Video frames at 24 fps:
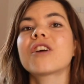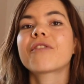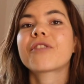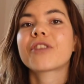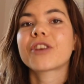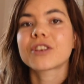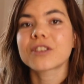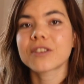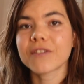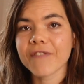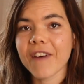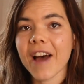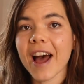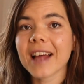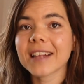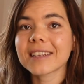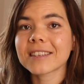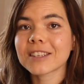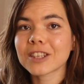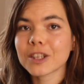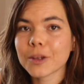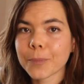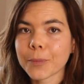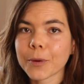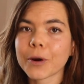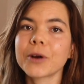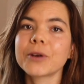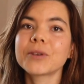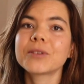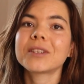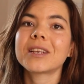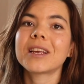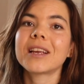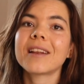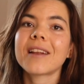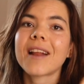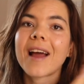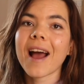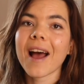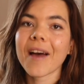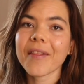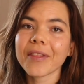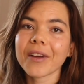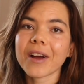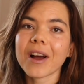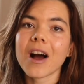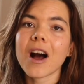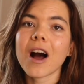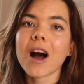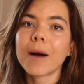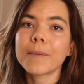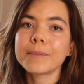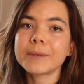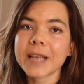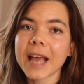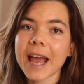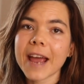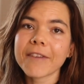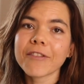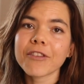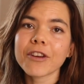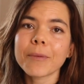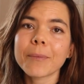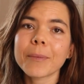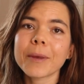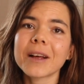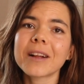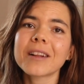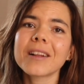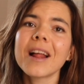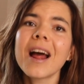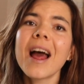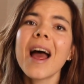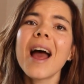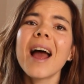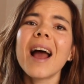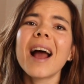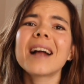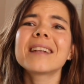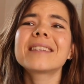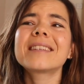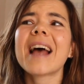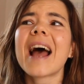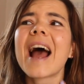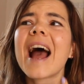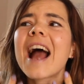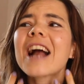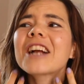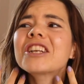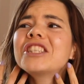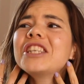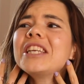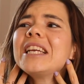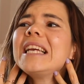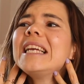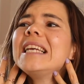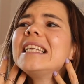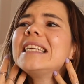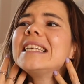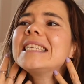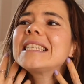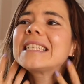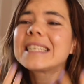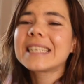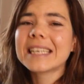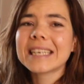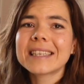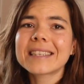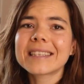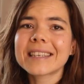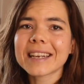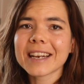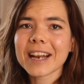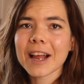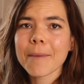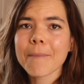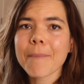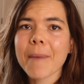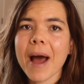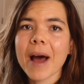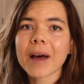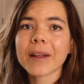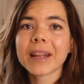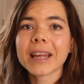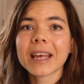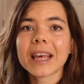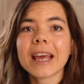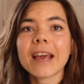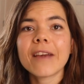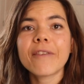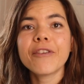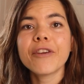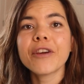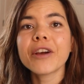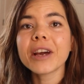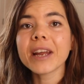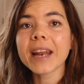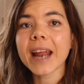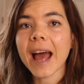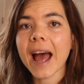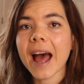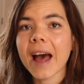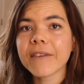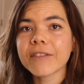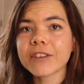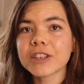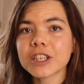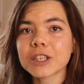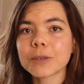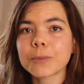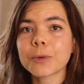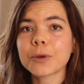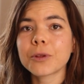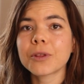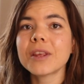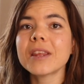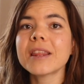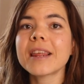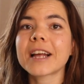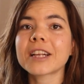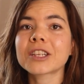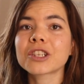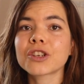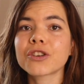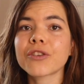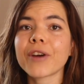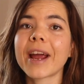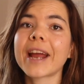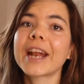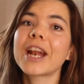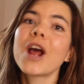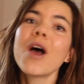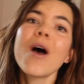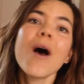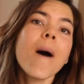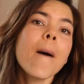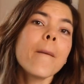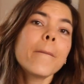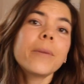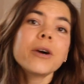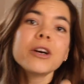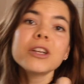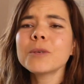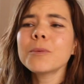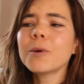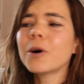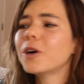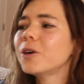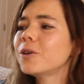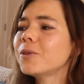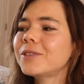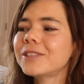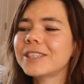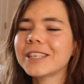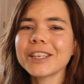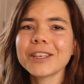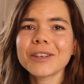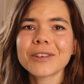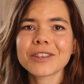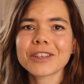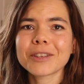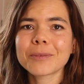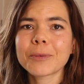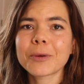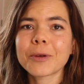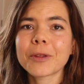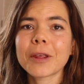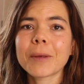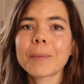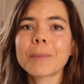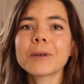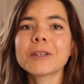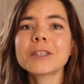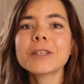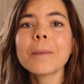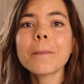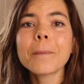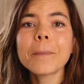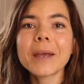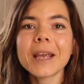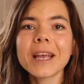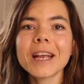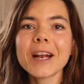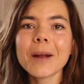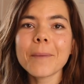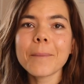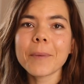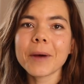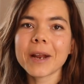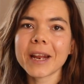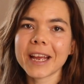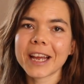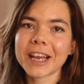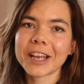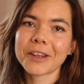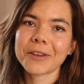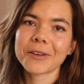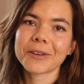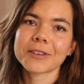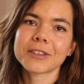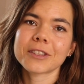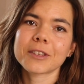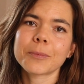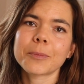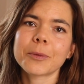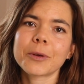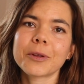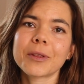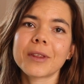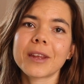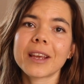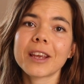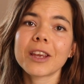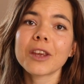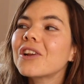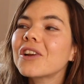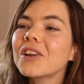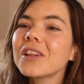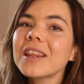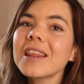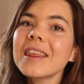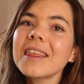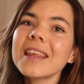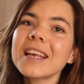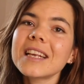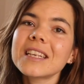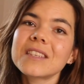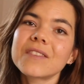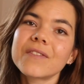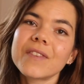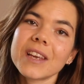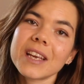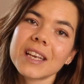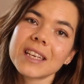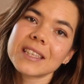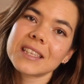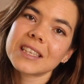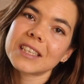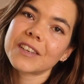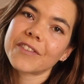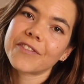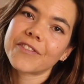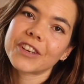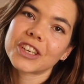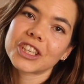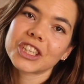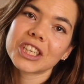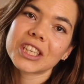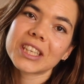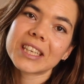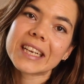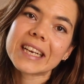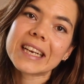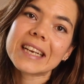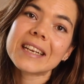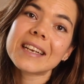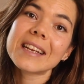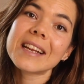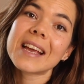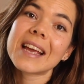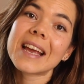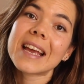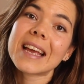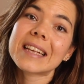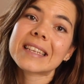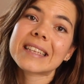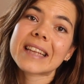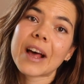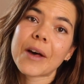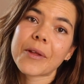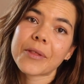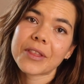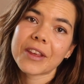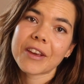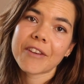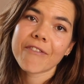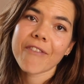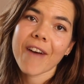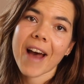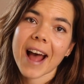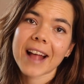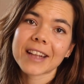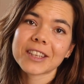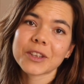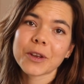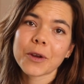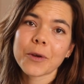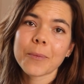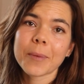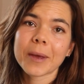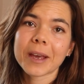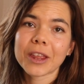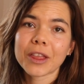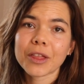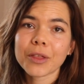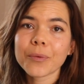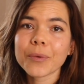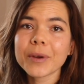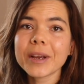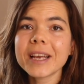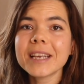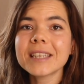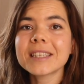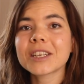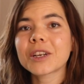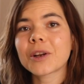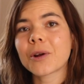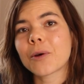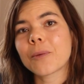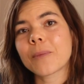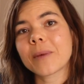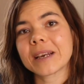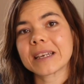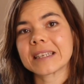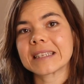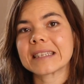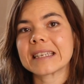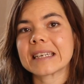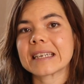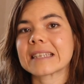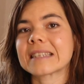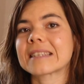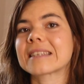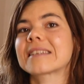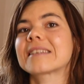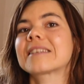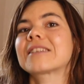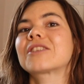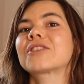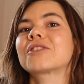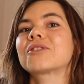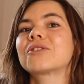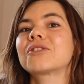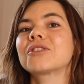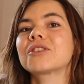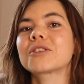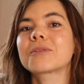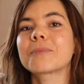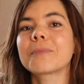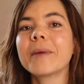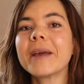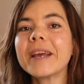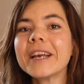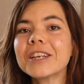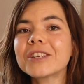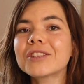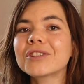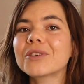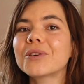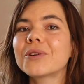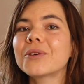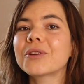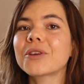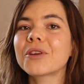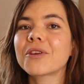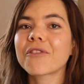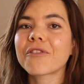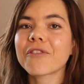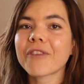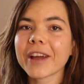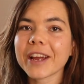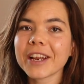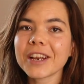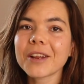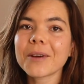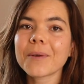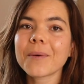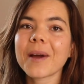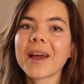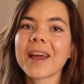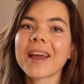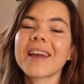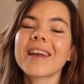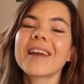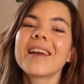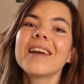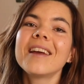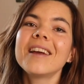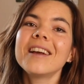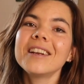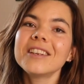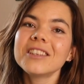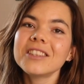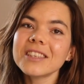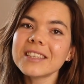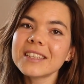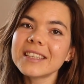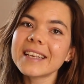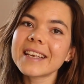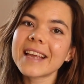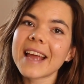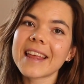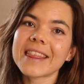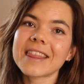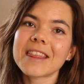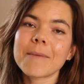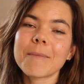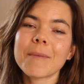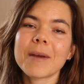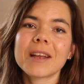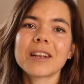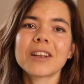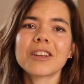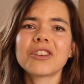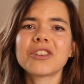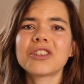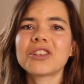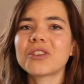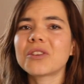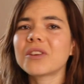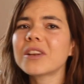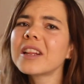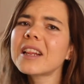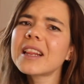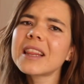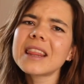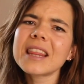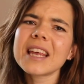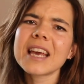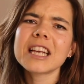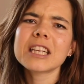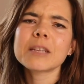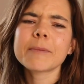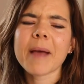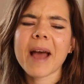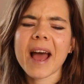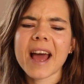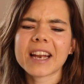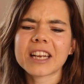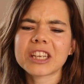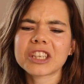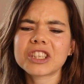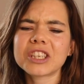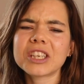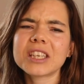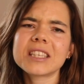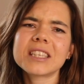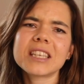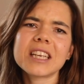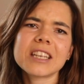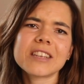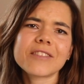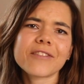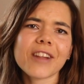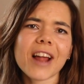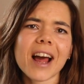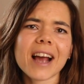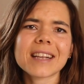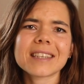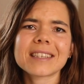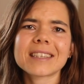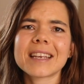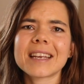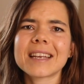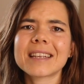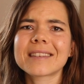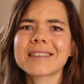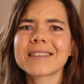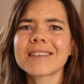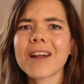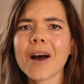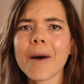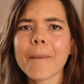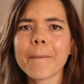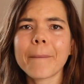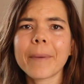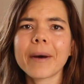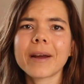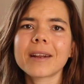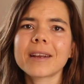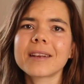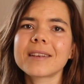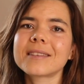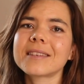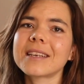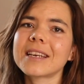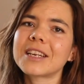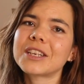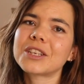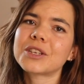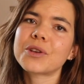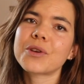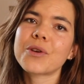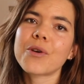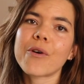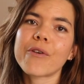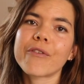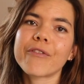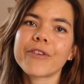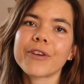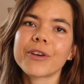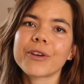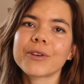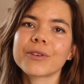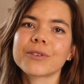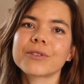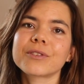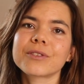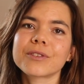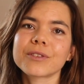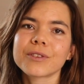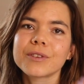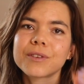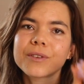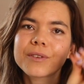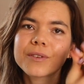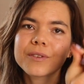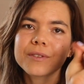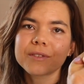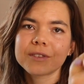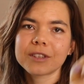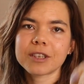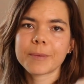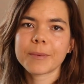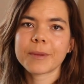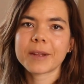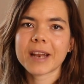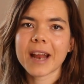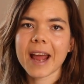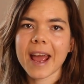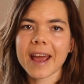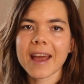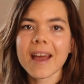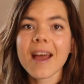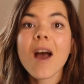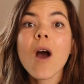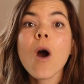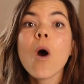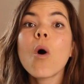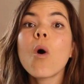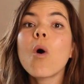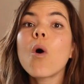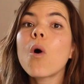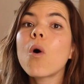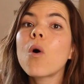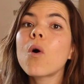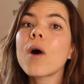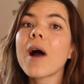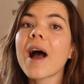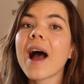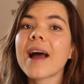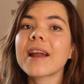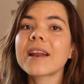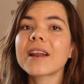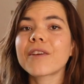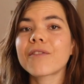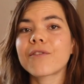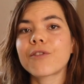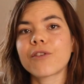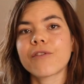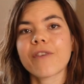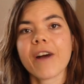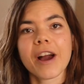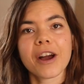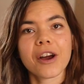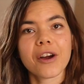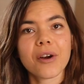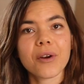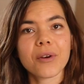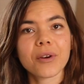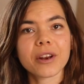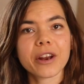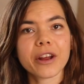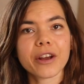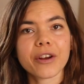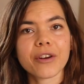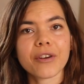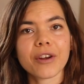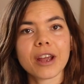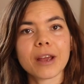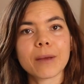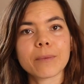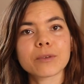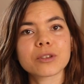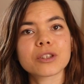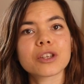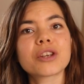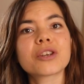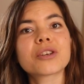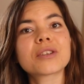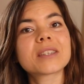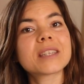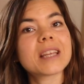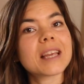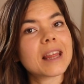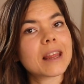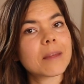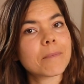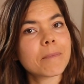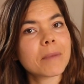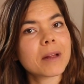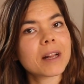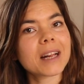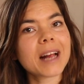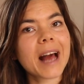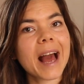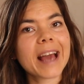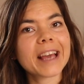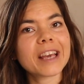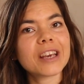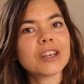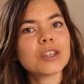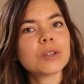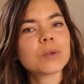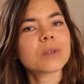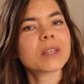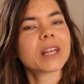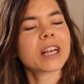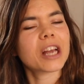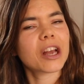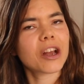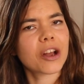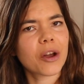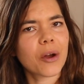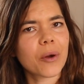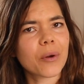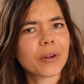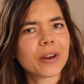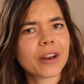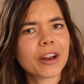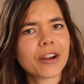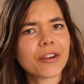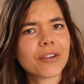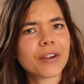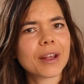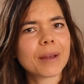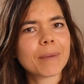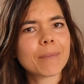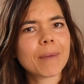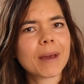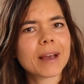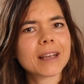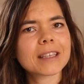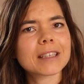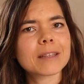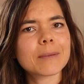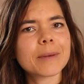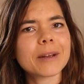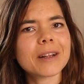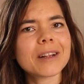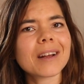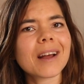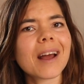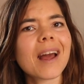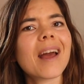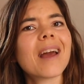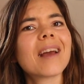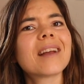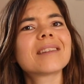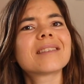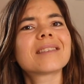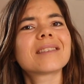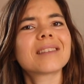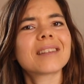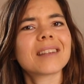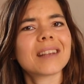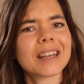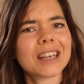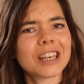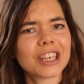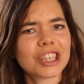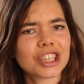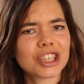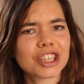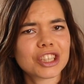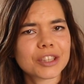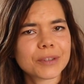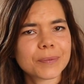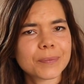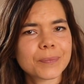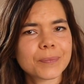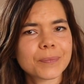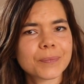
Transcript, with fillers: of those fats, the protein, and the carbs every meal, and to actually eat a decent amount. Like if you're gonna have a smoothie, that's great. Put some oats in your smoothie, put some peanut butter in your smoothie. A lot of the things vegans are deficient in is healthy fats, omega 3s and omega 6s. So just make sure you find a way just to get them in and you do little things by adding chia seeds, flax seeds, nut butters into your foods tip of the day. Or adding full fat coconut cream. So you'll see the milk I use is like a coconut cream based milk. It's delish.